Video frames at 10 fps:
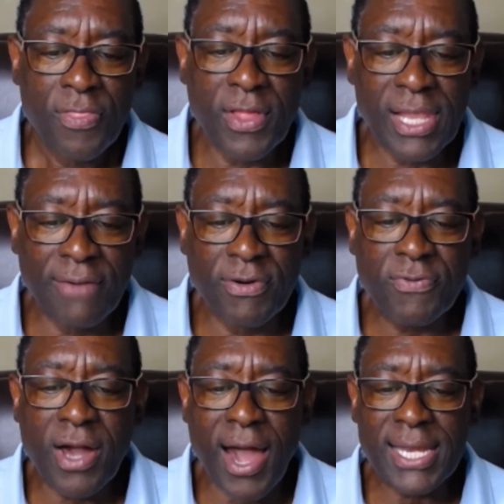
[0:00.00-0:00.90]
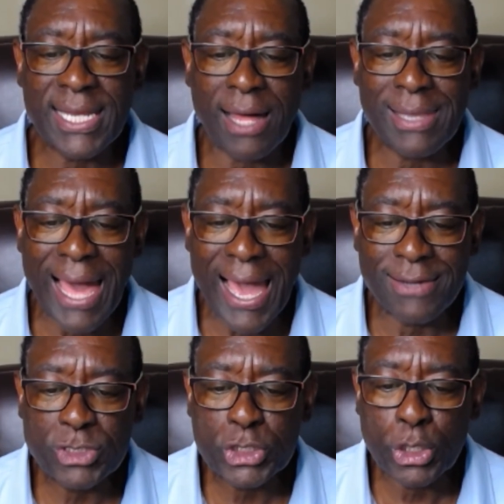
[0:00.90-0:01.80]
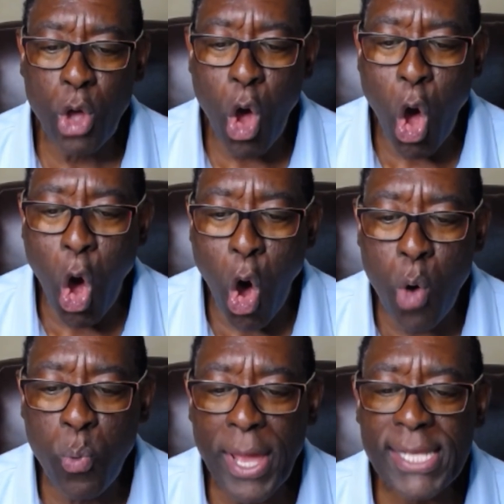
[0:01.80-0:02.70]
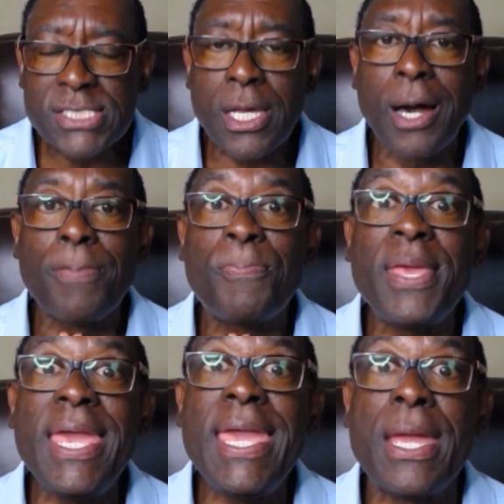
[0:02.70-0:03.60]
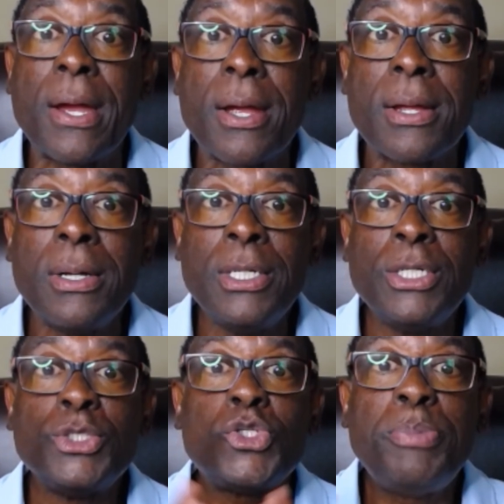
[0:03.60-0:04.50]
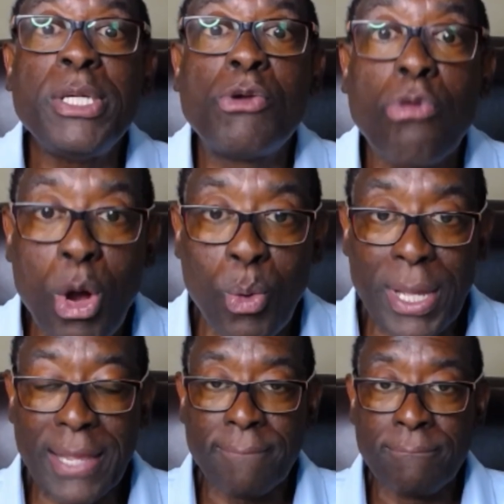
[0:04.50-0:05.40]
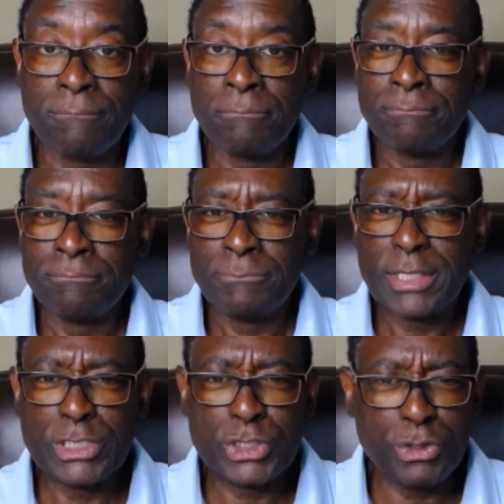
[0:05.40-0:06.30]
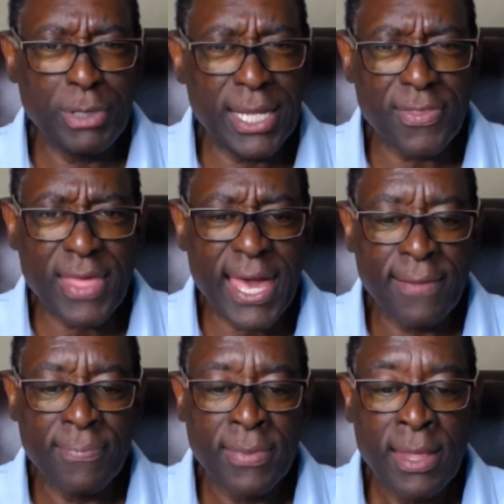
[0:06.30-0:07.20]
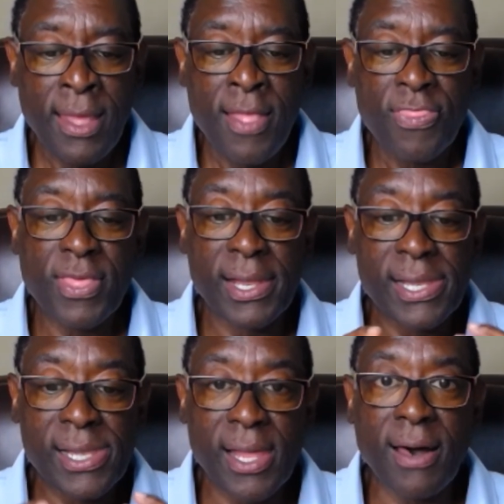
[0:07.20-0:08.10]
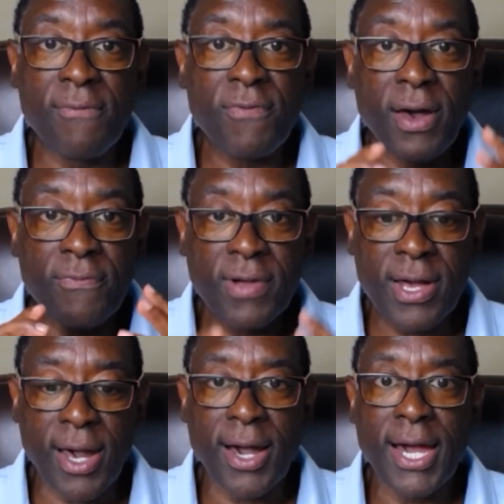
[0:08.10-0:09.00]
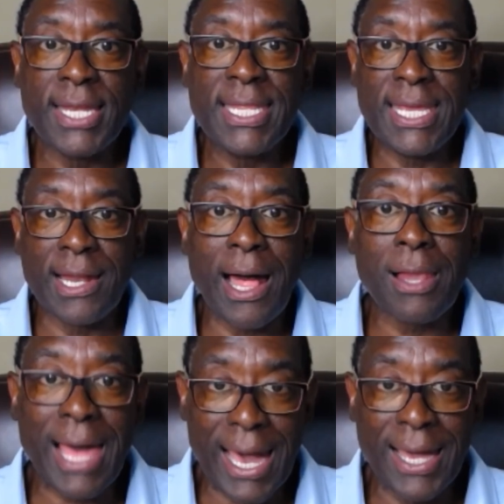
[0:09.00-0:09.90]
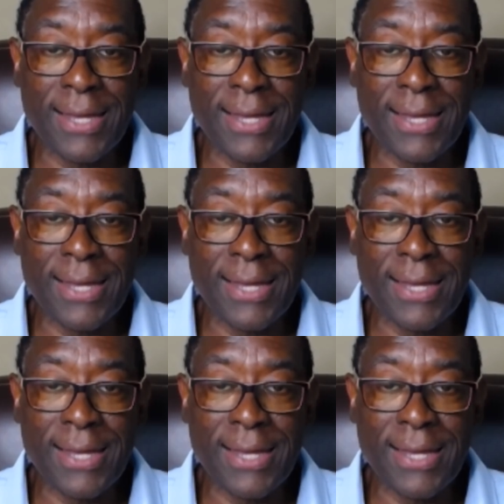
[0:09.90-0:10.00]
The love of God in our lives should always appear to be growing. Did you hear that? The love of God in our lives